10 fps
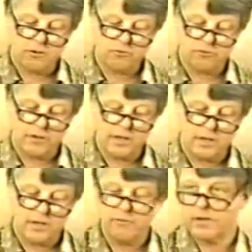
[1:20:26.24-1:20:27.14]
of daily
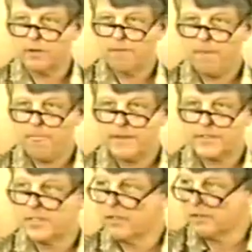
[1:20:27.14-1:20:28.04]
living. You
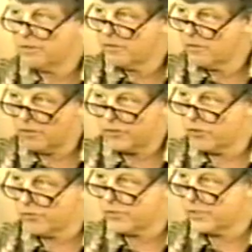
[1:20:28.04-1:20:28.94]
see, the early
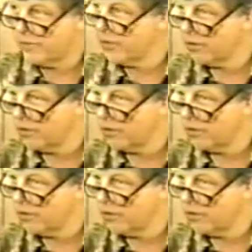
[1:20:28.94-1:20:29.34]
church was living